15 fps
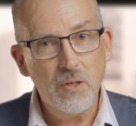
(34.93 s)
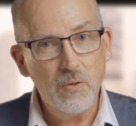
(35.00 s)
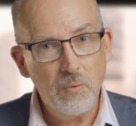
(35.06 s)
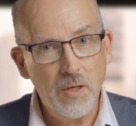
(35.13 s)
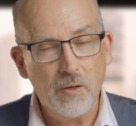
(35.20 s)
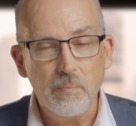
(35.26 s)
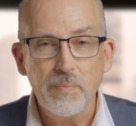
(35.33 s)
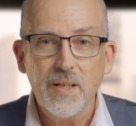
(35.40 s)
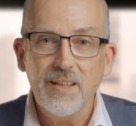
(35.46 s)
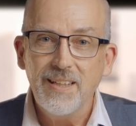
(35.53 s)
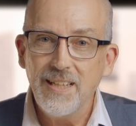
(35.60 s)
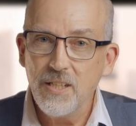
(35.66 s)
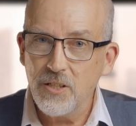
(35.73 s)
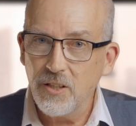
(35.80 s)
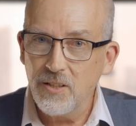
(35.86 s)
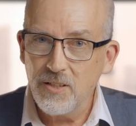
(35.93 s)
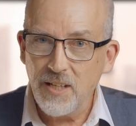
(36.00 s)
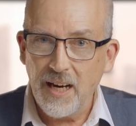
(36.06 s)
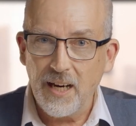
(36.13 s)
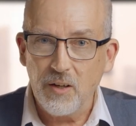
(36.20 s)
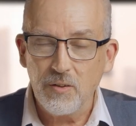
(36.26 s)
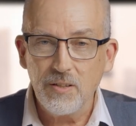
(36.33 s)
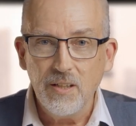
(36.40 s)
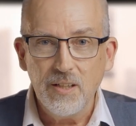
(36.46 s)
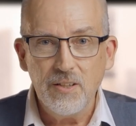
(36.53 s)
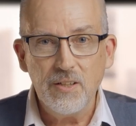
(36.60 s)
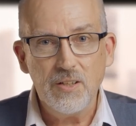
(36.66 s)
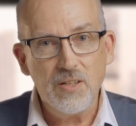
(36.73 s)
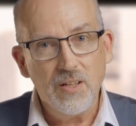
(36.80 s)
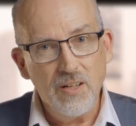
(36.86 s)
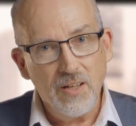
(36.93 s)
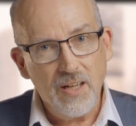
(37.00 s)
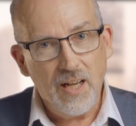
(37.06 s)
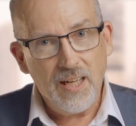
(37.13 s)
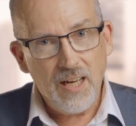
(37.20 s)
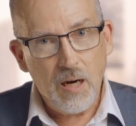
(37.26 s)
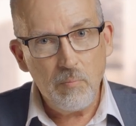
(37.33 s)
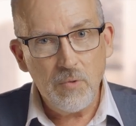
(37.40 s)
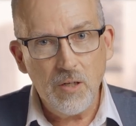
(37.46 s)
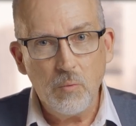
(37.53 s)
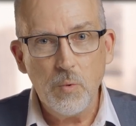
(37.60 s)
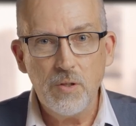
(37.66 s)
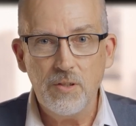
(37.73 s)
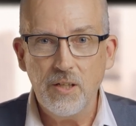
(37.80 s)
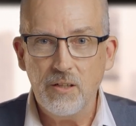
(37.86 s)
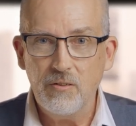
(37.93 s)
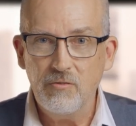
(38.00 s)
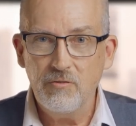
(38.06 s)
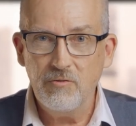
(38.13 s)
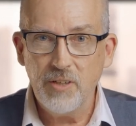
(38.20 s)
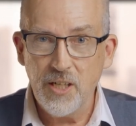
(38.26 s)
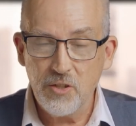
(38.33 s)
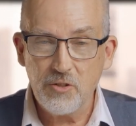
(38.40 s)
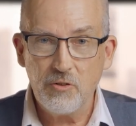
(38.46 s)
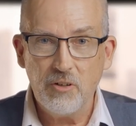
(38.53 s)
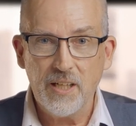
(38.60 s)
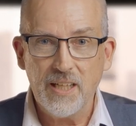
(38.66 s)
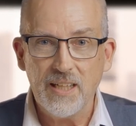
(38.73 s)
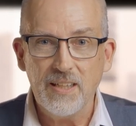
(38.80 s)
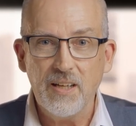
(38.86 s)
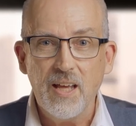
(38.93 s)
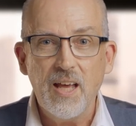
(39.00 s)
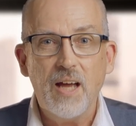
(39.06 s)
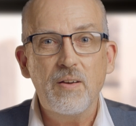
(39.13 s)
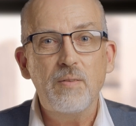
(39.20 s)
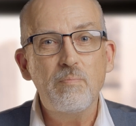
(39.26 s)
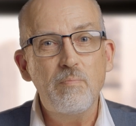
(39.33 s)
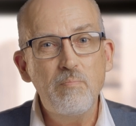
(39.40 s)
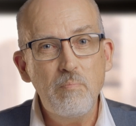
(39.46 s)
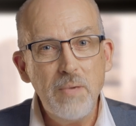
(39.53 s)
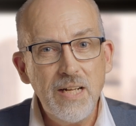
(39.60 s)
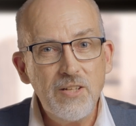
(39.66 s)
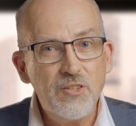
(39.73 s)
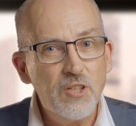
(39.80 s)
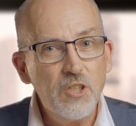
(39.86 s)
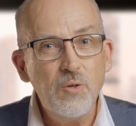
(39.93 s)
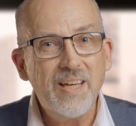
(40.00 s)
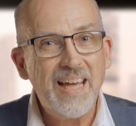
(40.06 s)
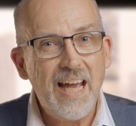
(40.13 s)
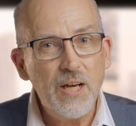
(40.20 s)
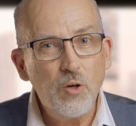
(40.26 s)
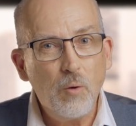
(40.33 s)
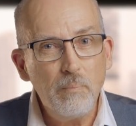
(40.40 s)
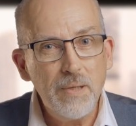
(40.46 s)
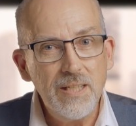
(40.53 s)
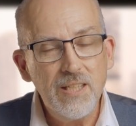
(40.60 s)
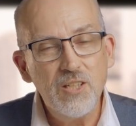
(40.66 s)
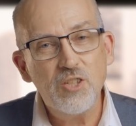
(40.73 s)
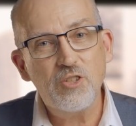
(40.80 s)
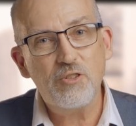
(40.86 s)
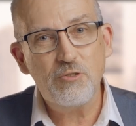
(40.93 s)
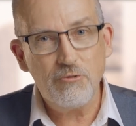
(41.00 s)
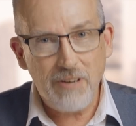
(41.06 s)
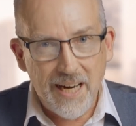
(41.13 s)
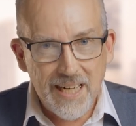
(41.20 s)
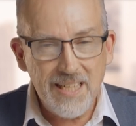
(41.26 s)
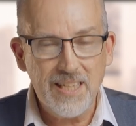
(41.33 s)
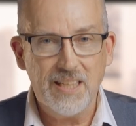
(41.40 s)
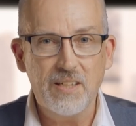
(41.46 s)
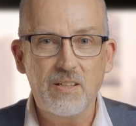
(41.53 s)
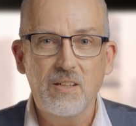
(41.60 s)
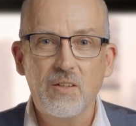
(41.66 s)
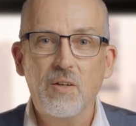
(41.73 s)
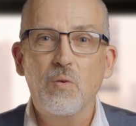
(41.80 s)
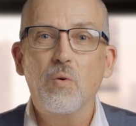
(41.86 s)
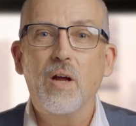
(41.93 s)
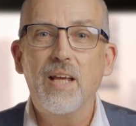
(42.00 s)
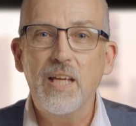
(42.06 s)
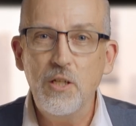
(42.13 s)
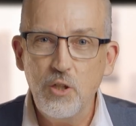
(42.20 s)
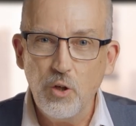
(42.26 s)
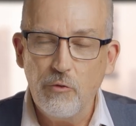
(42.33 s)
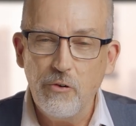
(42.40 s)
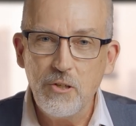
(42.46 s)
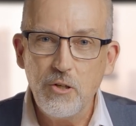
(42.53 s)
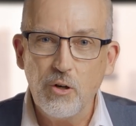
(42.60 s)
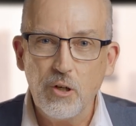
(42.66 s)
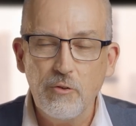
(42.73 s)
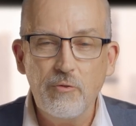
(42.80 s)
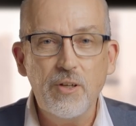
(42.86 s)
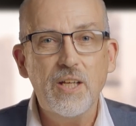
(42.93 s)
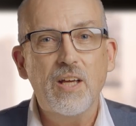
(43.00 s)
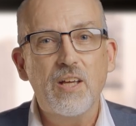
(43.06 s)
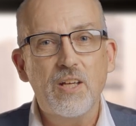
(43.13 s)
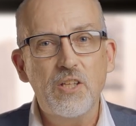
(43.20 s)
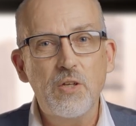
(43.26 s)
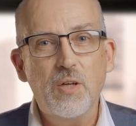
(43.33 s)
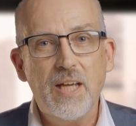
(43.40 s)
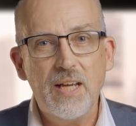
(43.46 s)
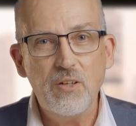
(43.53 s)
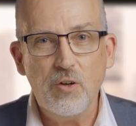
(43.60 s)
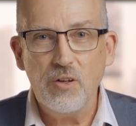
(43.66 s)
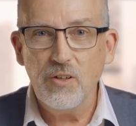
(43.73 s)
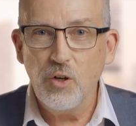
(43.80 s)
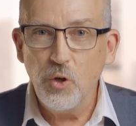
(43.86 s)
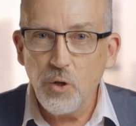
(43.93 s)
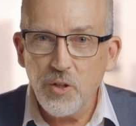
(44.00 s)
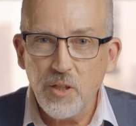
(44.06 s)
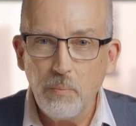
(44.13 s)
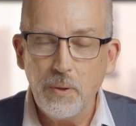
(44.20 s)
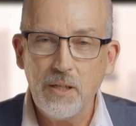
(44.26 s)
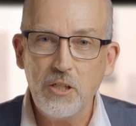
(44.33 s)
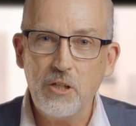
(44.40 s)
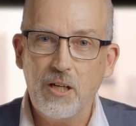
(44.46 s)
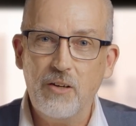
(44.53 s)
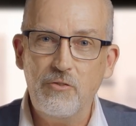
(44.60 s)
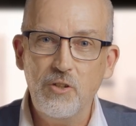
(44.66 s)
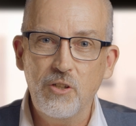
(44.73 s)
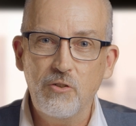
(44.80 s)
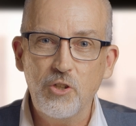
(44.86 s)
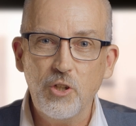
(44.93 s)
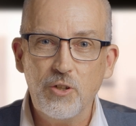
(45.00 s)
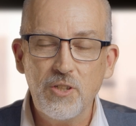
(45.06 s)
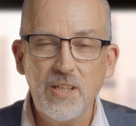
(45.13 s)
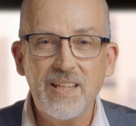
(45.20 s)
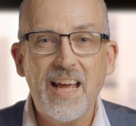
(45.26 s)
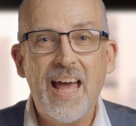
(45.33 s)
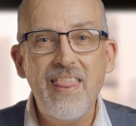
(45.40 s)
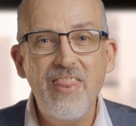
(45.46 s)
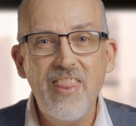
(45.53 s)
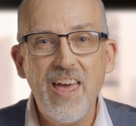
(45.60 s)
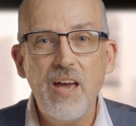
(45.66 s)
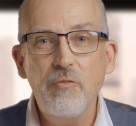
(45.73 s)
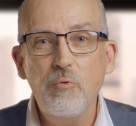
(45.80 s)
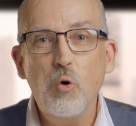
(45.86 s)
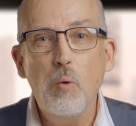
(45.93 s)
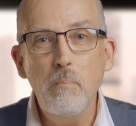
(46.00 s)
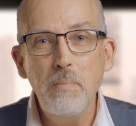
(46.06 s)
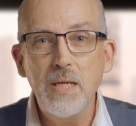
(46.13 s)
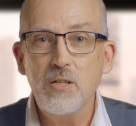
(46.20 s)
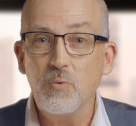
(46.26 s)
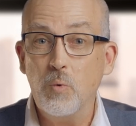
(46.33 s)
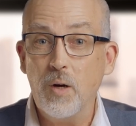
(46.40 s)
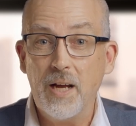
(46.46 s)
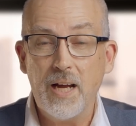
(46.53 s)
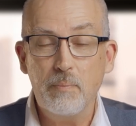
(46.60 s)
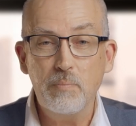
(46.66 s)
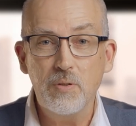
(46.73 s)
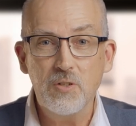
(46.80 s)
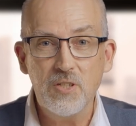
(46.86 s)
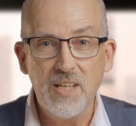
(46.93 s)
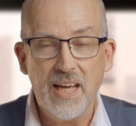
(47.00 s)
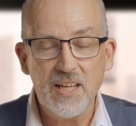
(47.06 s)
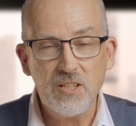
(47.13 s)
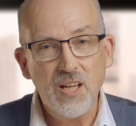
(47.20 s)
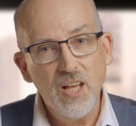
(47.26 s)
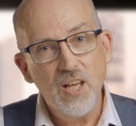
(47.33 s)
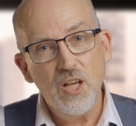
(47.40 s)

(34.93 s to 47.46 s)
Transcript: Well, it turns out that a camera with no rear screen means that you cannot be distracted in your photography. You cannot look at the picture after you've shot it and therefore miss what happens next.